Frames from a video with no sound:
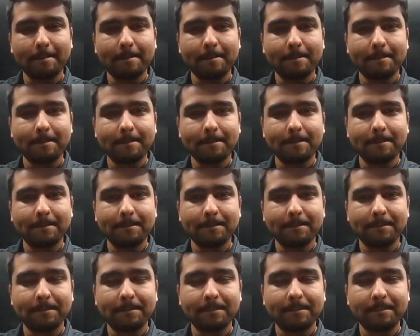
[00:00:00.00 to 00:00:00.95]

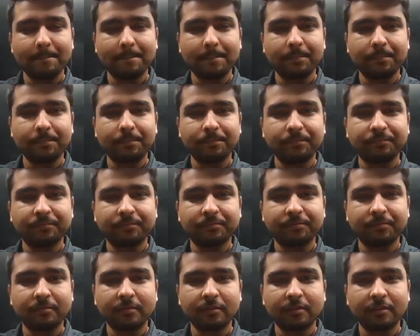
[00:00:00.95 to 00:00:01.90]

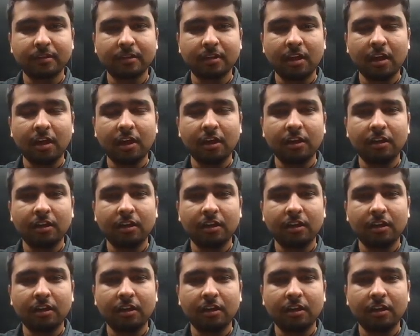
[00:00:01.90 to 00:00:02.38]
(no one is talking)